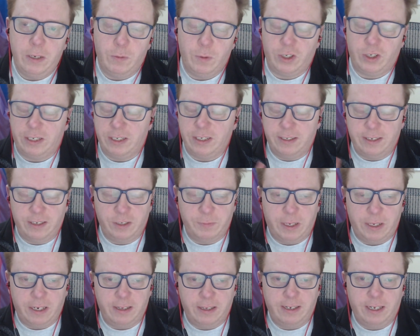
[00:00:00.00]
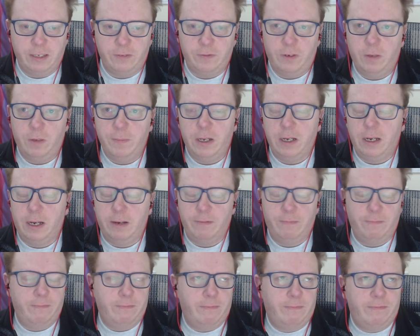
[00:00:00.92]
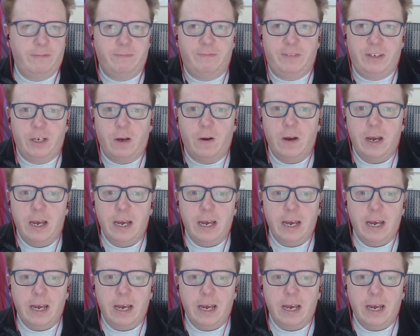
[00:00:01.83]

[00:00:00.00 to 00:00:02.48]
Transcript: which I didn't explain in the last film uh, video.